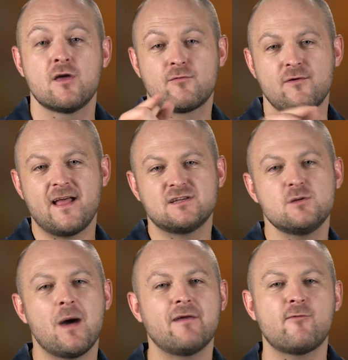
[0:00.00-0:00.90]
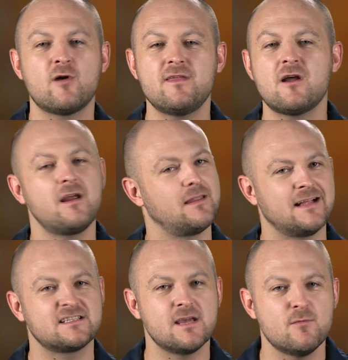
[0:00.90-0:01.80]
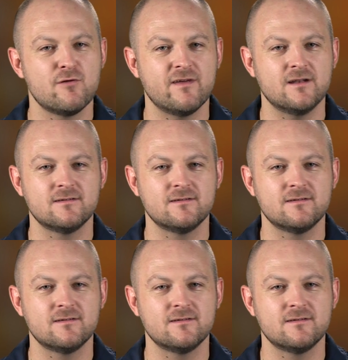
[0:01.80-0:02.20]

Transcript: Throw that 2x4 in there and let's get moving.